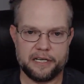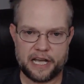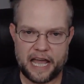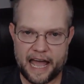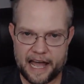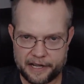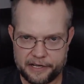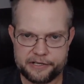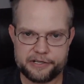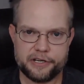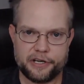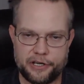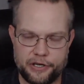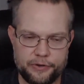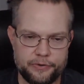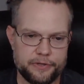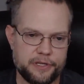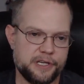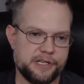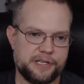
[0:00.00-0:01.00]

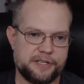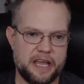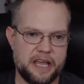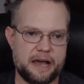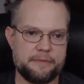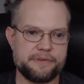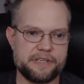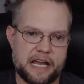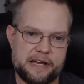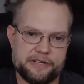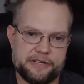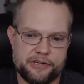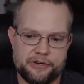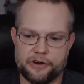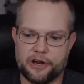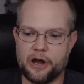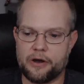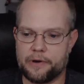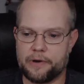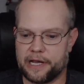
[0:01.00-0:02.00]
execute the steps as you're
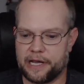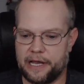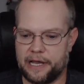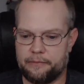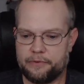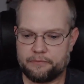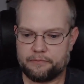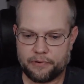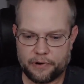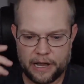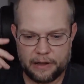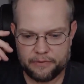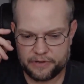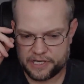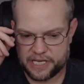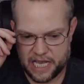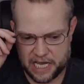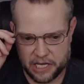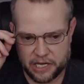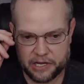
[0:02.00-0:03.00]
going, it would
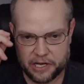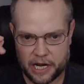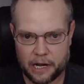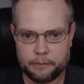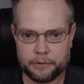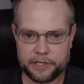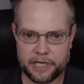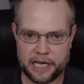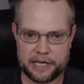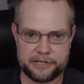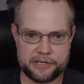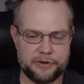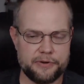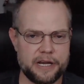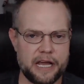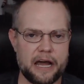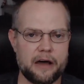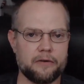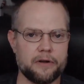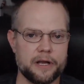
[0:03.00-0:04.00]
take you a couple days, no
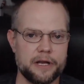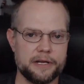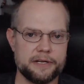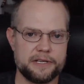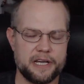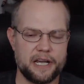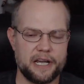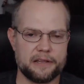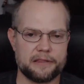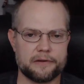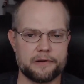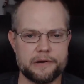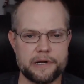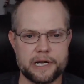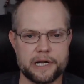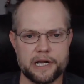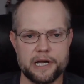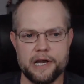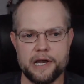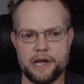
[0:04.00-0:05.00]
doubt, to get through
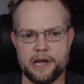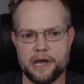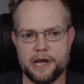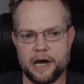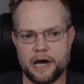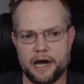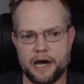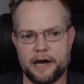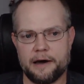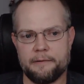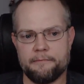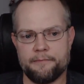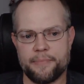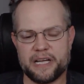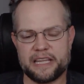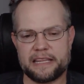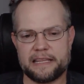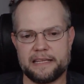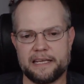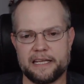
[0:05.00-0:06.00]
it.
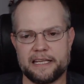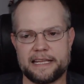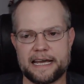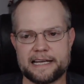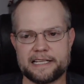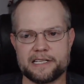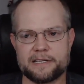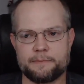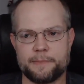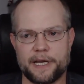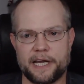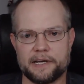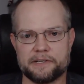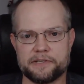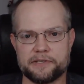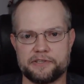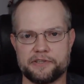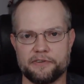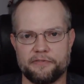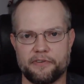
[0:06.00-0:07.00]
But that's because
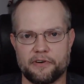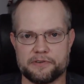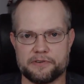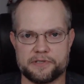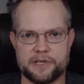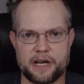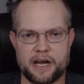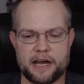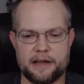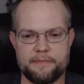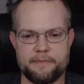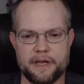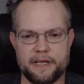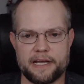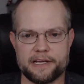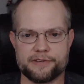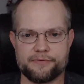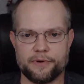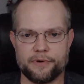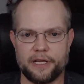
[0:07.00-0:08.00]
it's your first time. And
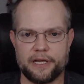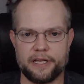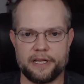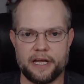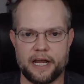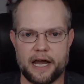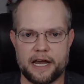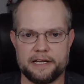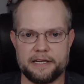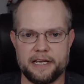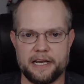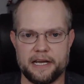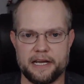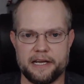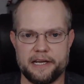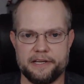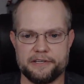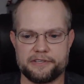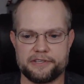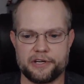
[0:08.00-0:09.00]
that's really the idea,
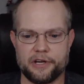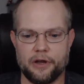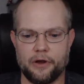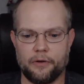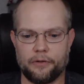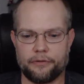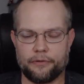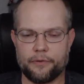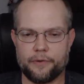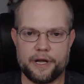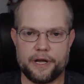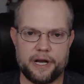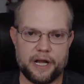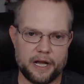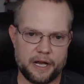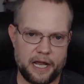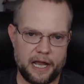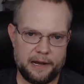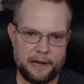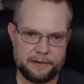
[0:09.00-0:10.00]
is to go through
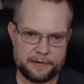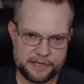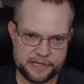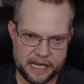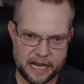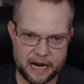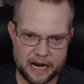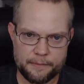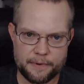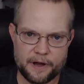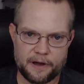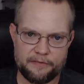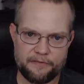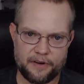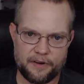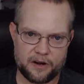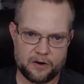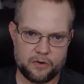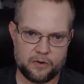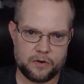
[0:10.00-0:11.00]
it and set up a
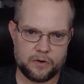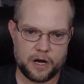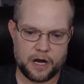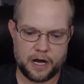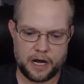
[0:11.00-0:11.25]
funnel,